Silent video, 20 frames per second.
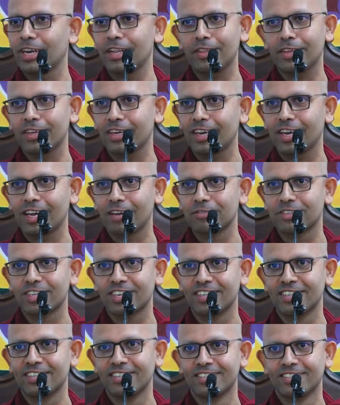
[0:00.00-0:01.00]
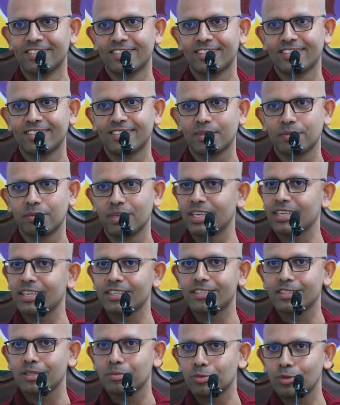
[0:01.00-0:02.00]
anything I have said, but it
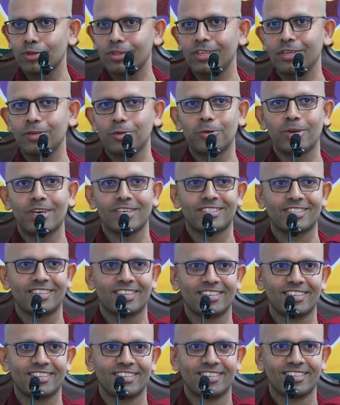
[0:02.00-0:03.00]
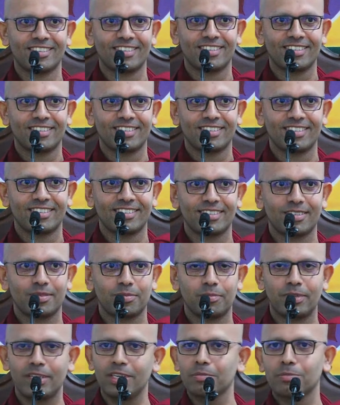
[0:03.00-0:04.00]
is the Buddha who has said,
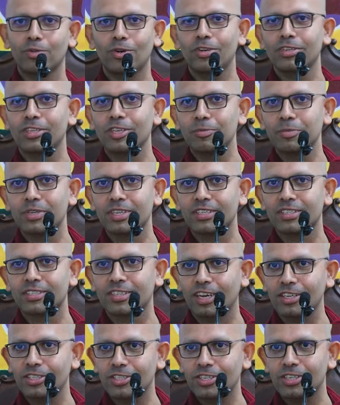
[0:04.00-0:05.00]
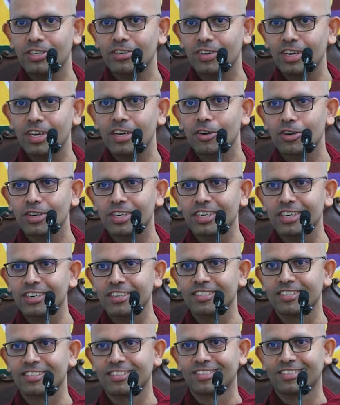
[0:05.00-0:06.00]
being born human is such a rare
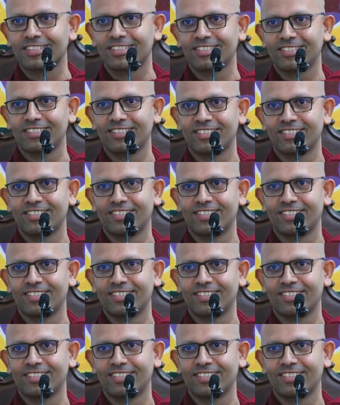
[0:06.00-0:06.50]
occurrence.